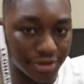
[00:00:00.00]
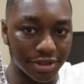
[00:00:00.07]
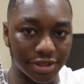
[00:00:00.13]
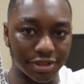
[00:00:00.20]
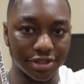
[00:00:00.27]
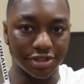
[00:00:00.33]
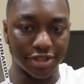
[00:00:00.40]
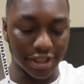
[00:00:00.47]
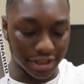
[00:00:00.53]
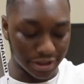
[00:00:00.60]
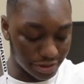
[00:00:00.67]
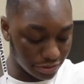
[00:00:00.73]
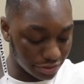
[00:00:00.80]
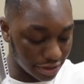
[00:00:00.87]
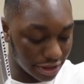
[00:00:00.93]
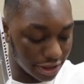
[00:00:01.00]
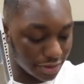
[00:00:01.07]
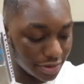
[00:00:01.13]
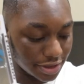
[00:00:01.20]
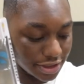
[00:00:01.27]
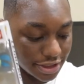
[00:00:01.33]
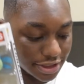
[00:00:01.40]
where they're just like really
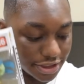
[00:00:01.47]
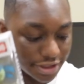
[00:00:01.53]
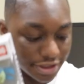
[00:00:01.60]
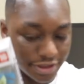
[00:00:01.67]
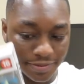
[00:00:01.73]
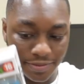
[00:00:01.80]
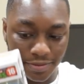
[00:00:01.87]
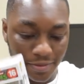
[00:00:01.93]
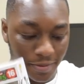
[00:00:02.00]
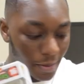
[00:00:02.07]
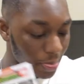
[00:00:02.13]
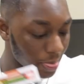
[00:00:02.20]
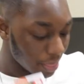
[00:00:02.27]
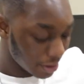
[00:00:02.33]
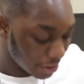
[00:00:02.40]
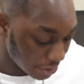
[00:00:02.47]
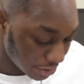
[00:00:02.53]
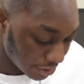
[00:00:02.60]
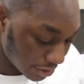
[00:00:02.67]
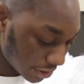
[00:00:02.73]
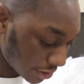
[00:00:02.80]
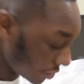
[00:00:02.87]
limited edition.
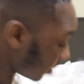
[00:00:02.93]
So let's